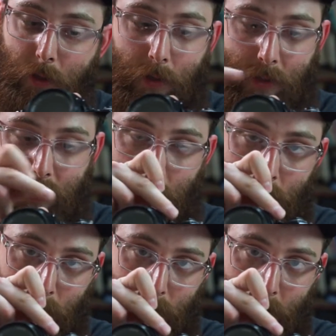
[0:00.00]
sync
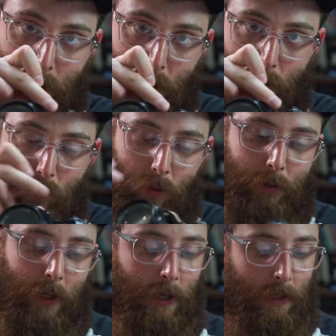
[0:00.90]
your flash up real
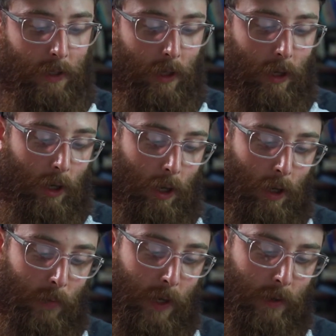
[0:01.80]
nice.
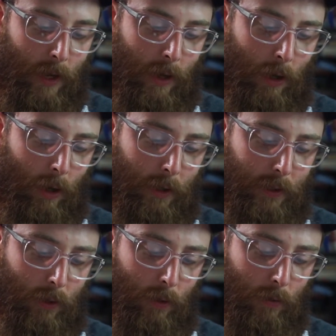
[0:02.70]
And then it
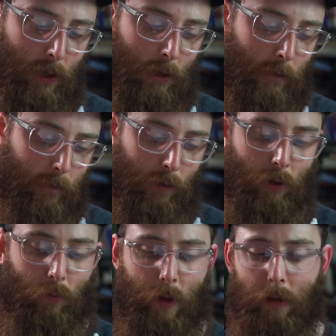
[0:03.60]
also, for
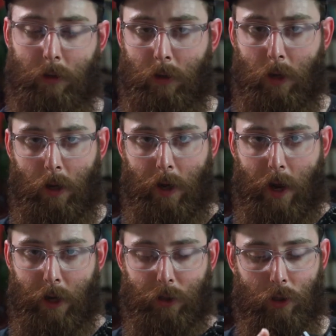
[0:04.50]
your regular
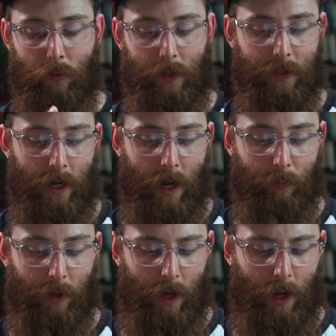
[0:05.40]
hot shoe on
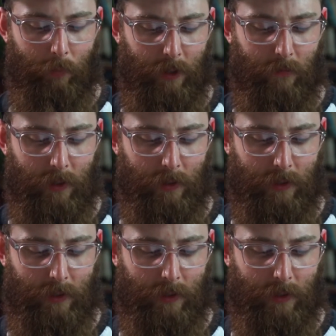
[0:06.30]
top, I believe it